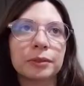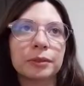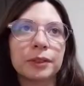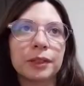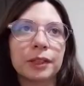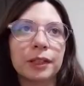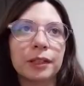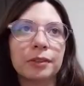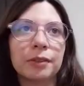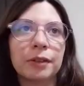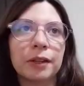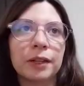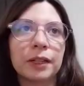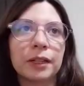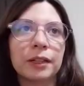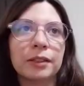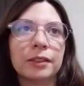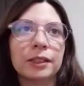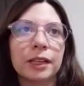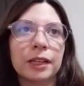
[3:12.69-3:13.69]
See if I
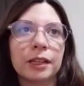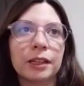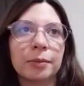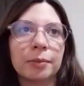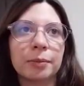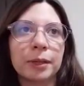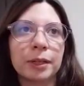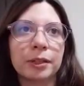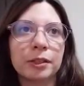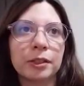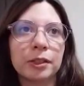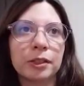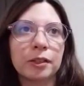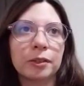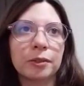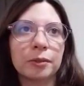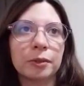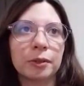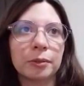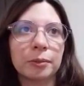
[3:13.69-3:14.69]
can take a picture
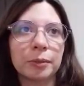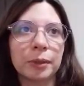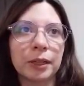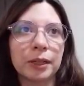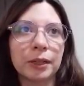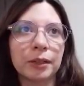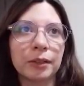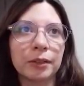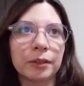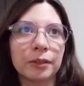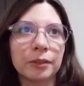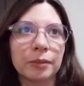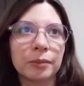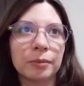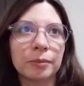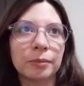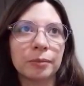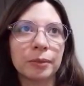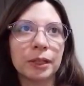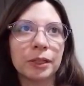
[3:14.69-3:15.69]
of my
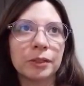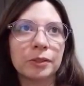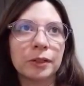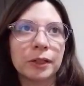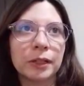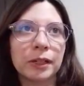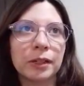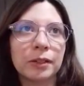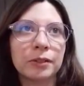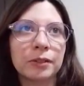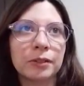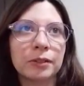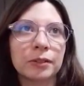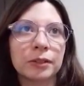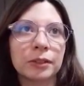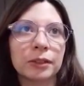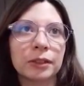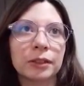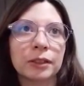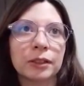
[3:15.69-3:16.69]
village right now.
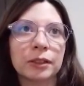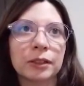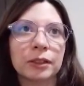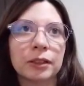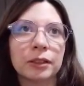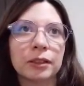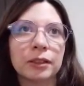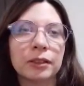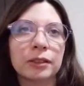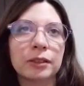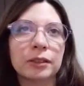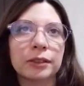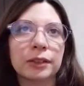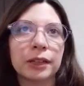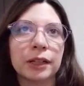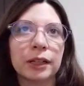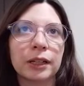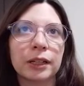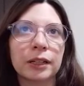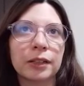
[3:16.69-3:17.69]
Oh,
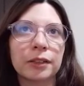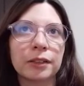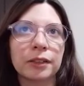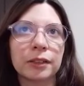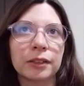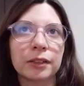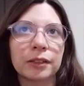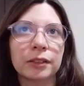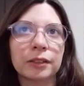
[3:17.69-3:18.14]
Sahara's here.